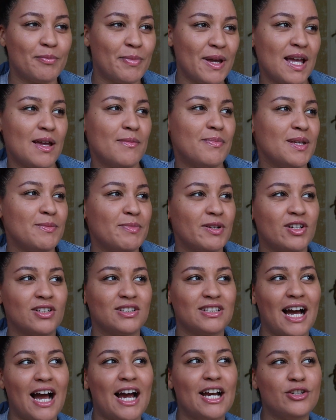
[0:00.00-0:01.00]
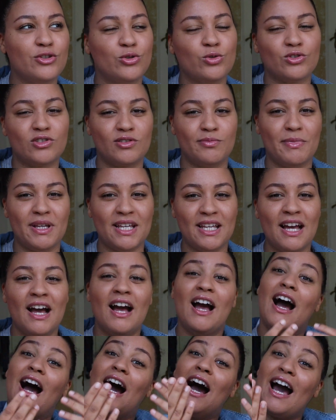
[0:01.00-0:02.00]
a baby because I choose me.
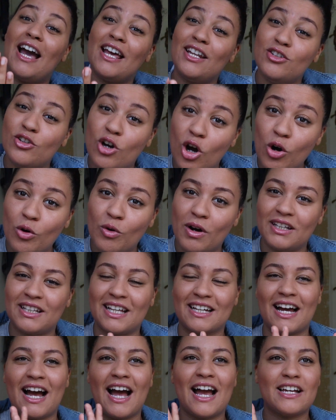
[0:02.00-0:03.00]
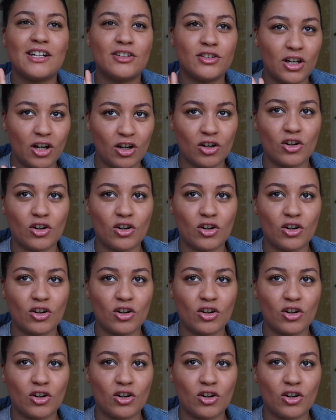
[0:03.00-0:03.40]
I know, like, I